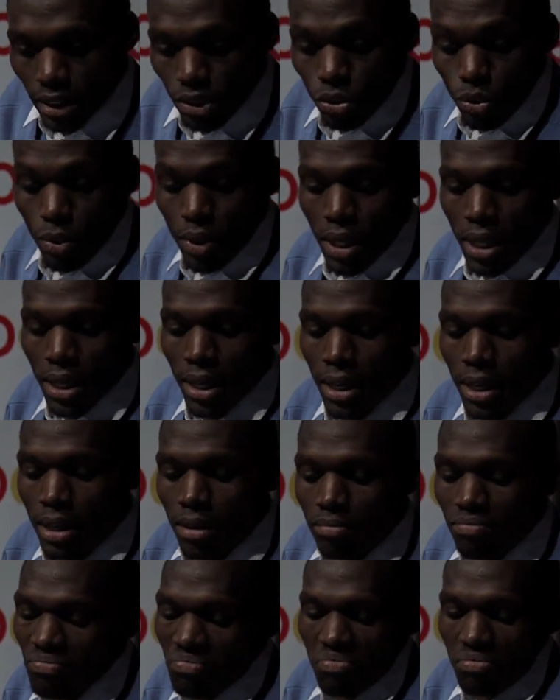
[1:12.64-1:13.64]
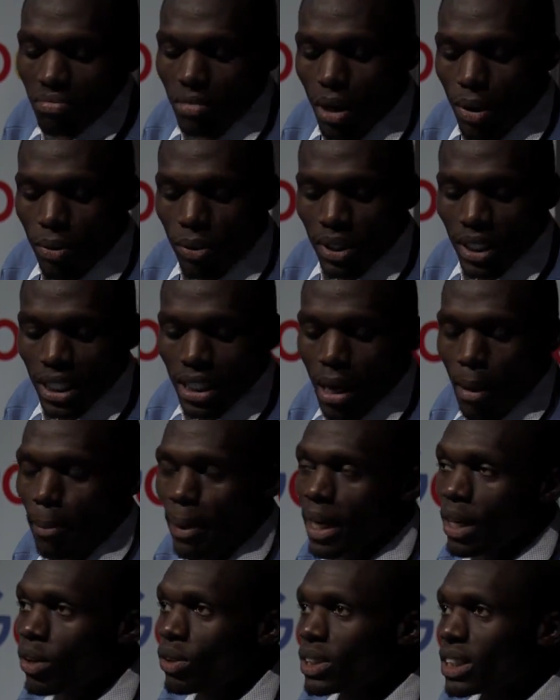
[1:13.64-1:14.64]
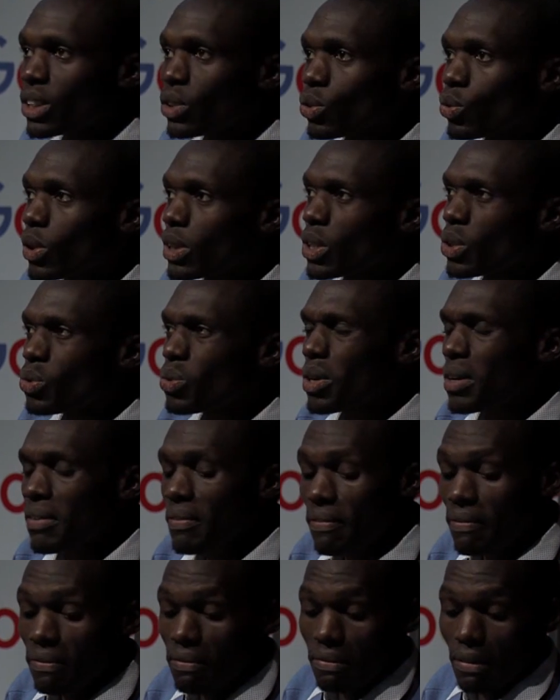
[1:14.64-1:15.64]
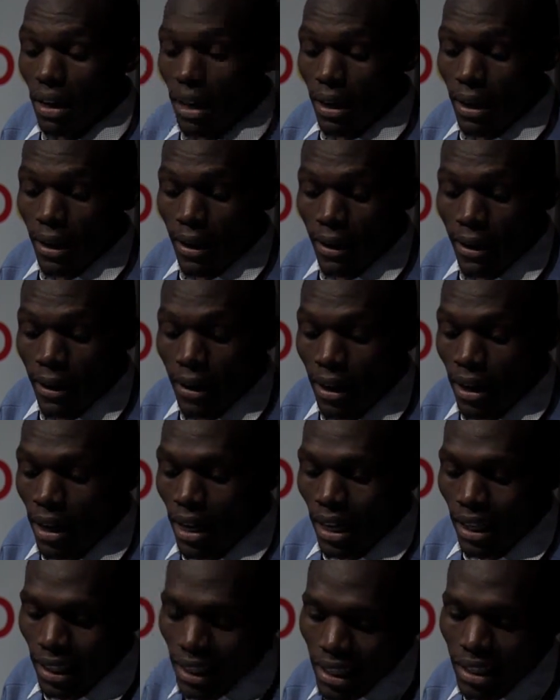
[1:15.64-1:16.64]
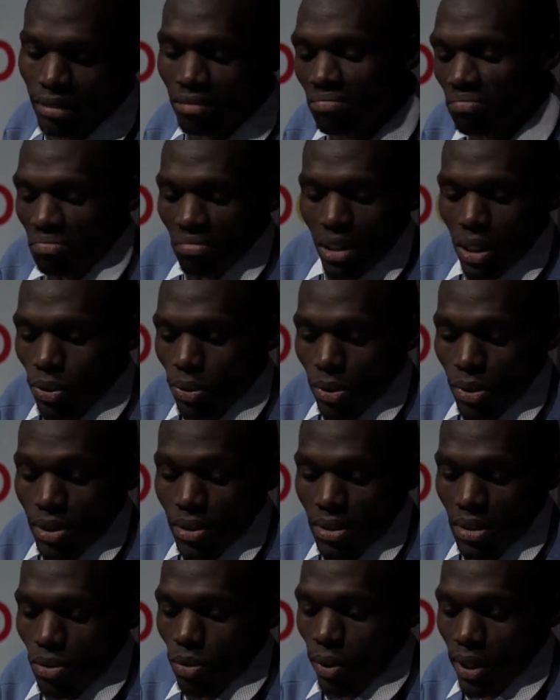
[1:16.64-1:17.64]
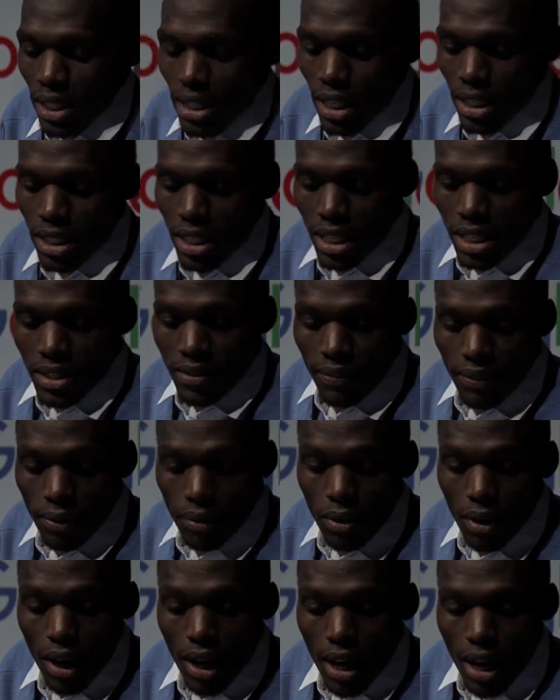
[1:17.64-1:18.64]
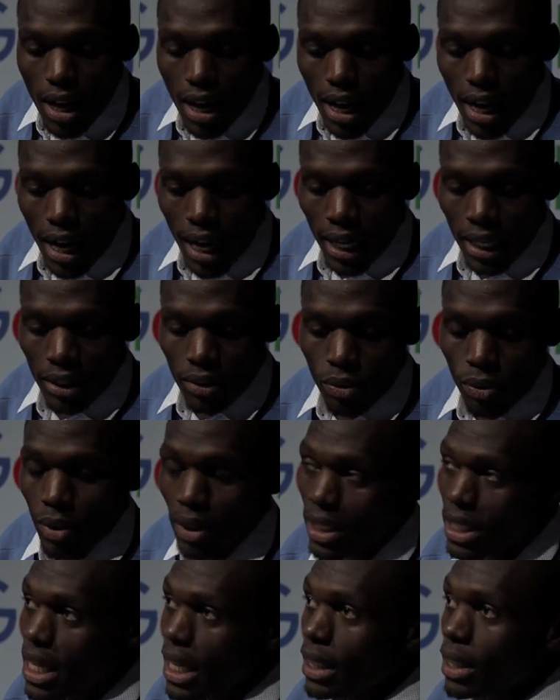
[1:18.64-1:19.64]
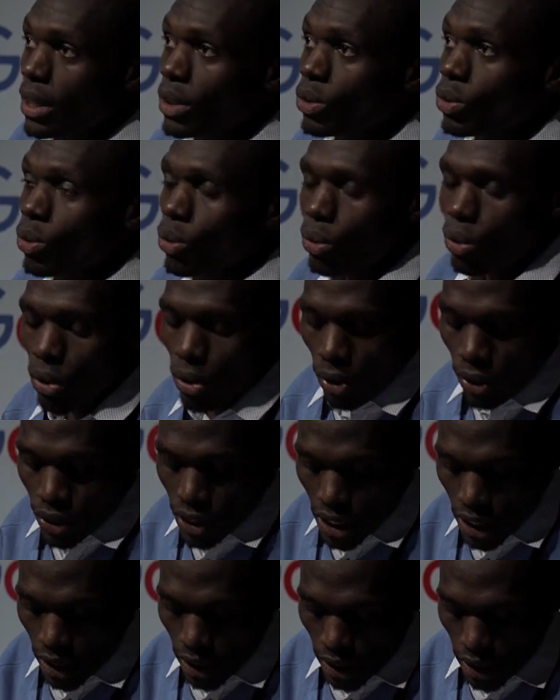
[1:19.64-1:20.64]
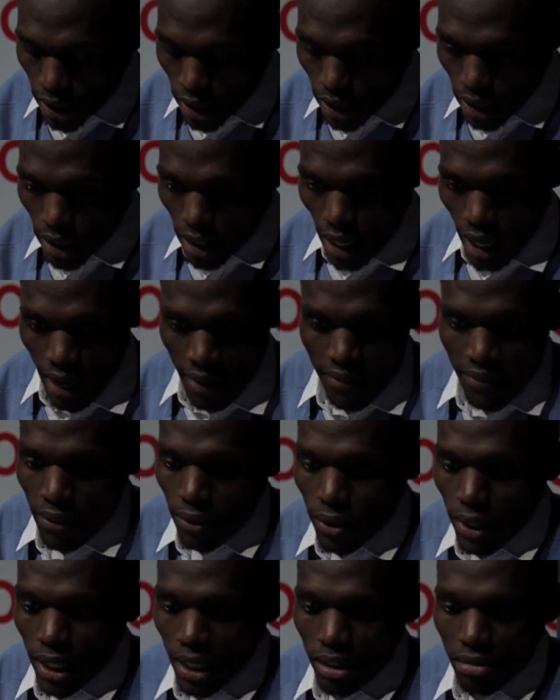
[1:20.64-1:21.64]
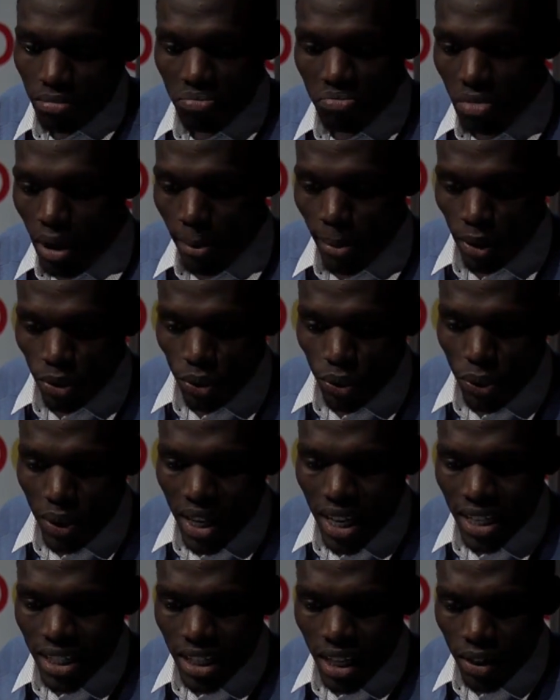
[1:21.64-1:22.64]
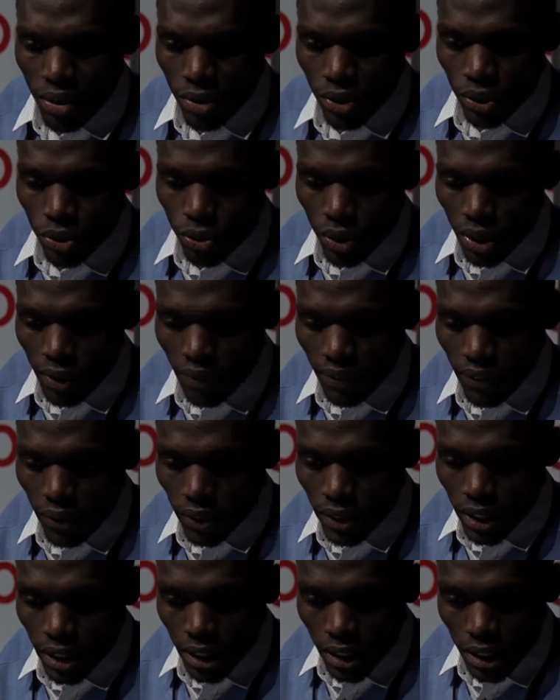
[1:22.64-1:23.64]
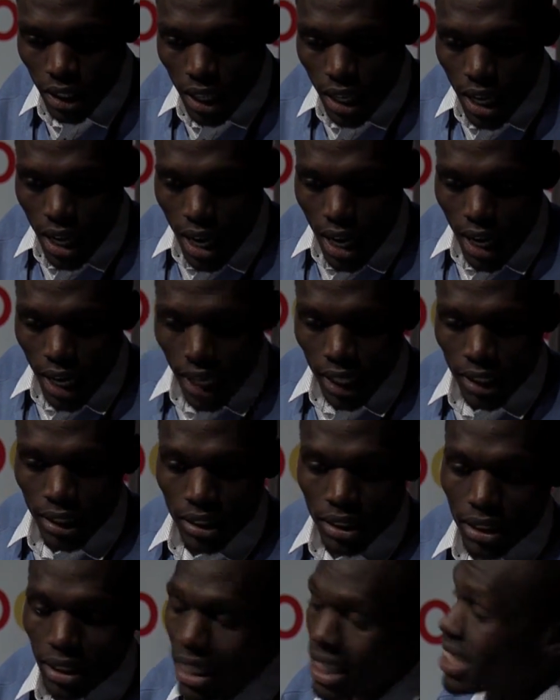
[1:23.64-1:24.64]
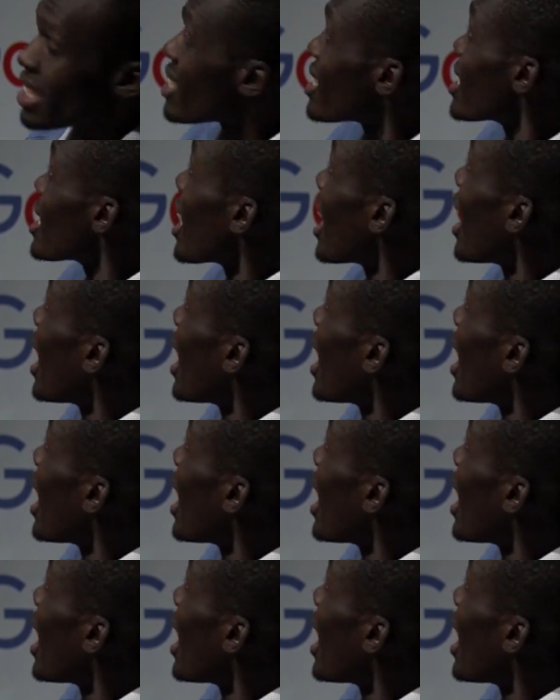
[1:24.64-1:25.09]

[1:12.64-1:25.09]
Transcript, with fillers: that we, we did a pilot in 2012, uh, and then it was quite successful. And we decided to launch it uh, fully about two years ago in 2014. And that's